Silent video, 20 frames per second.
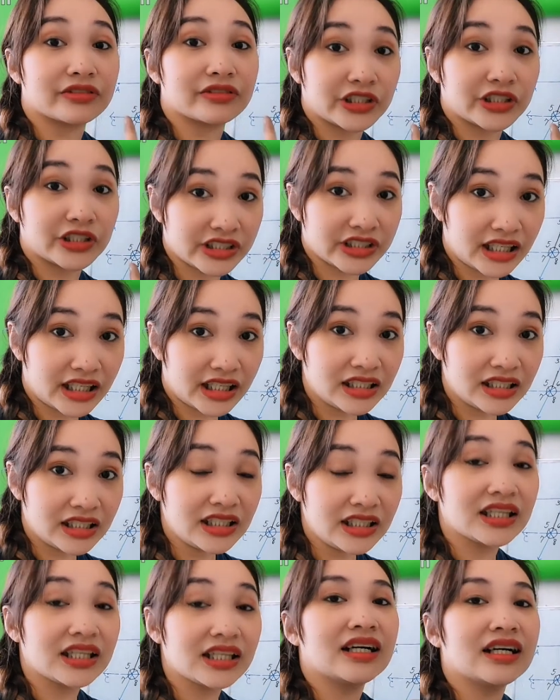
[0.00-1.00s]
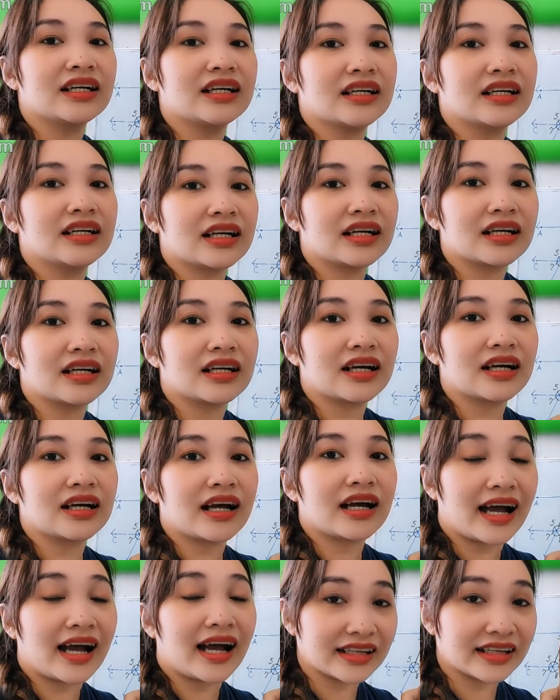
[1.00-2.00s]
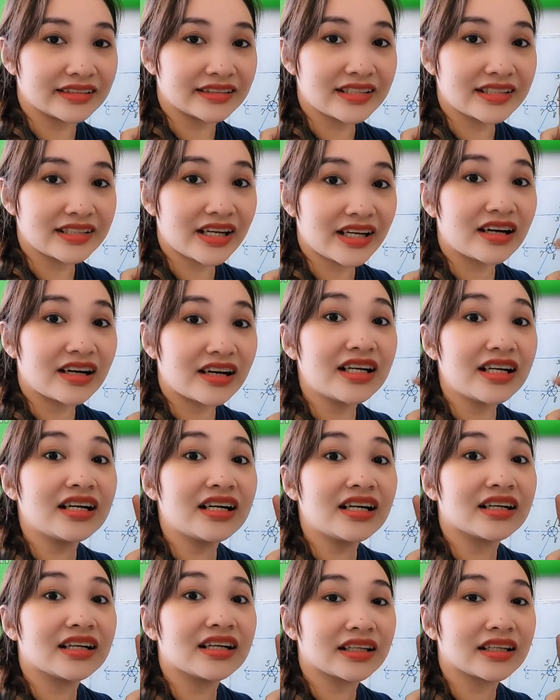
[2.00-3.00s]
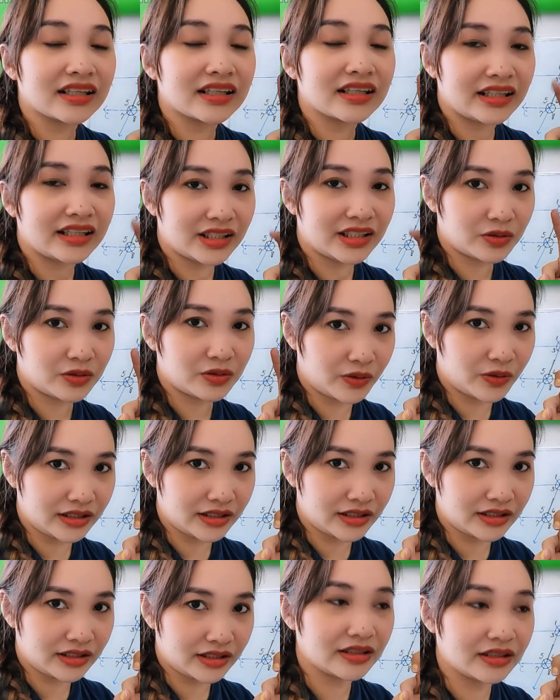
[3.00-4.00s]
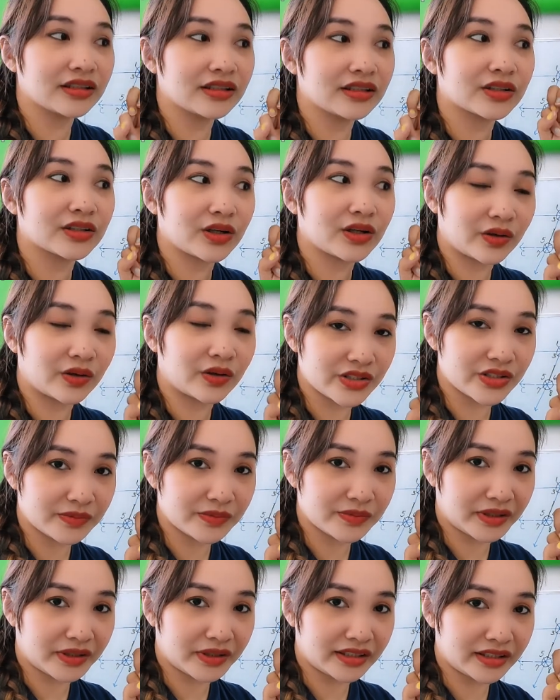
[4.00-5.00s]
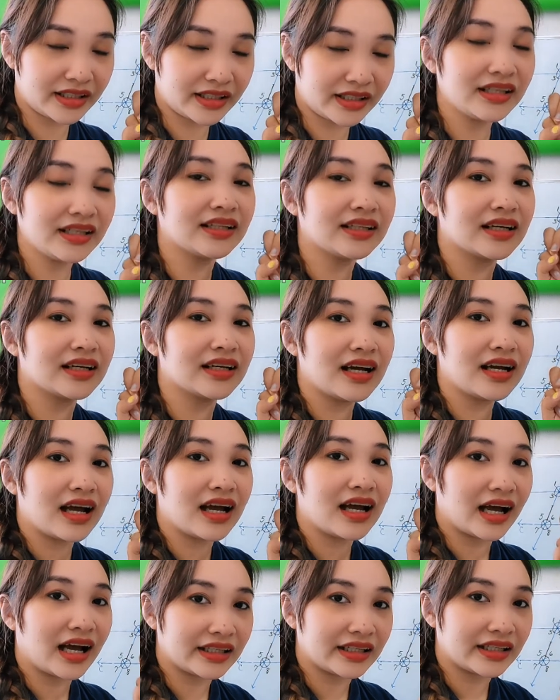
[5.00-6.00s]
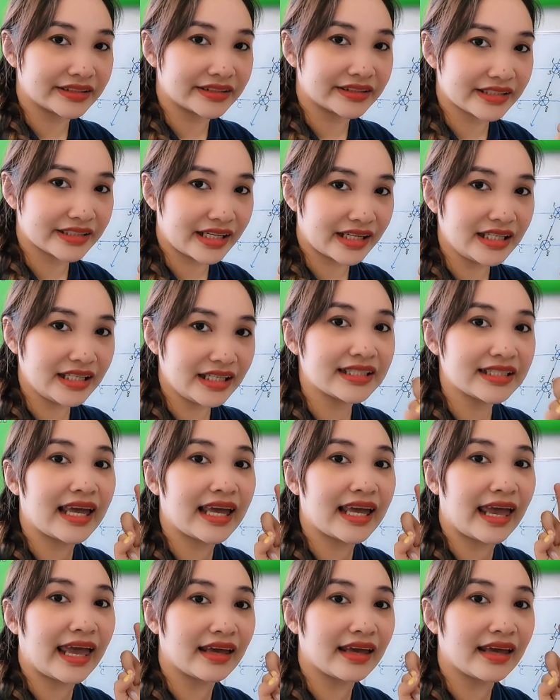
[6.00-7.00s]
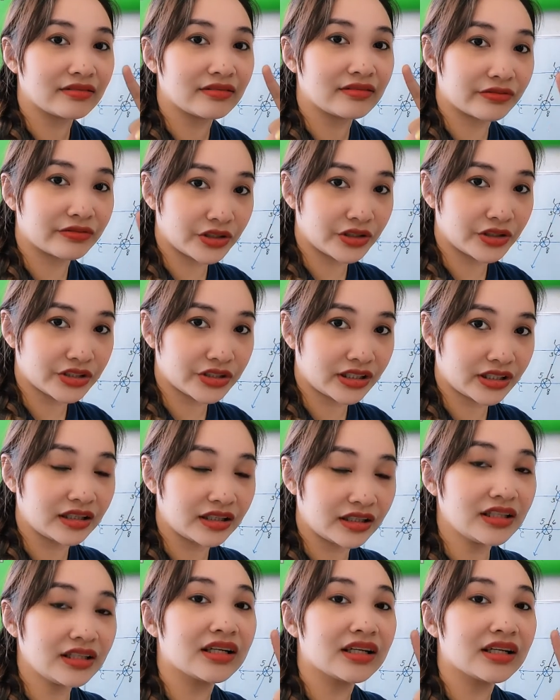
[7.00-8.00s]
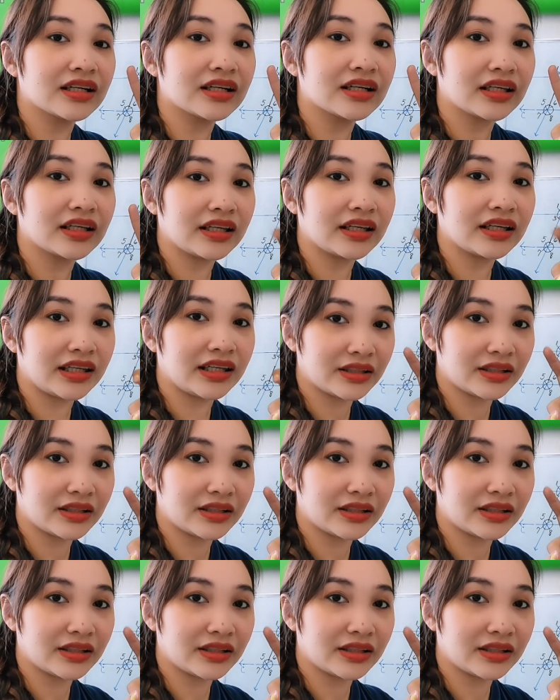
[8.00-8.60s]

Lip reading: Consecutive and supplementary, add them together, is equal to 100 degrees.